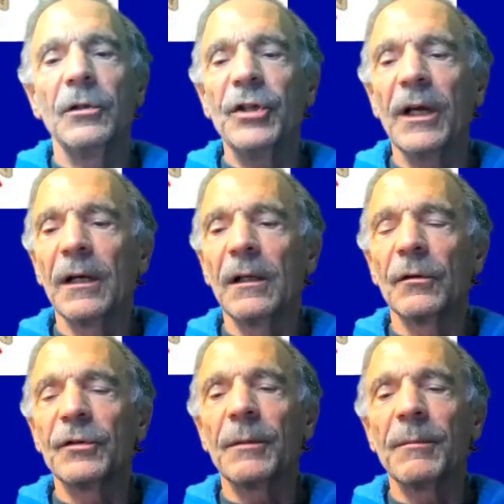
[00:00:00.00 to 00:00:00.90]
gel
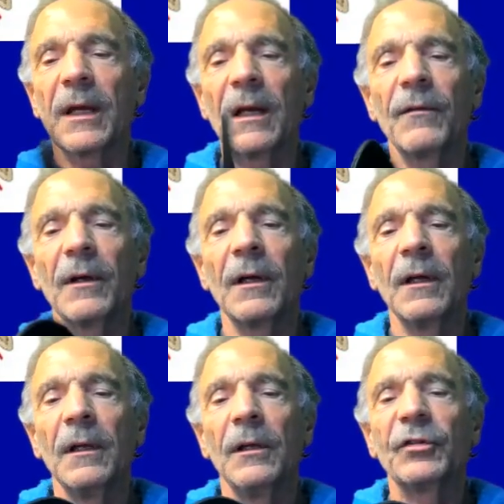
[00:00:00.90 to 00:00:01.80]
or some kind of a
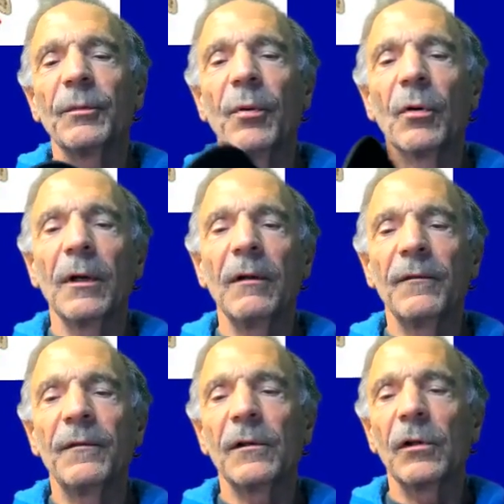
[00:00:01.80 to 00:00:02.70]

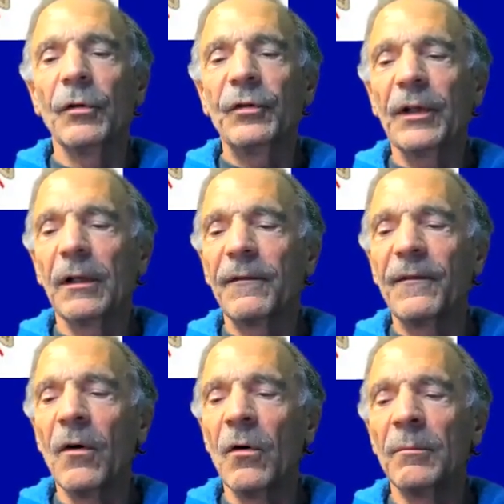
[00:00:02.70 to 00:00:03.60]
supportive closed cell
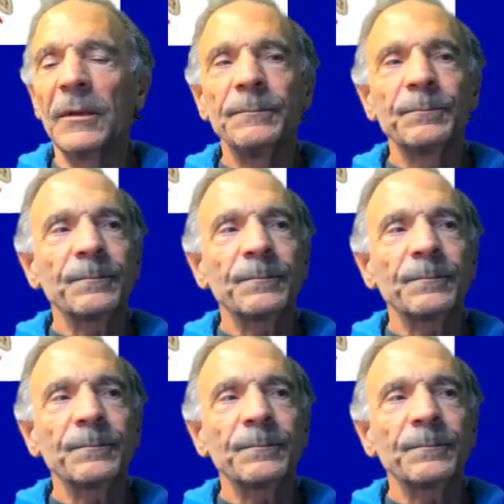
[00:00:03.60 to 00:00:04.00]
foam,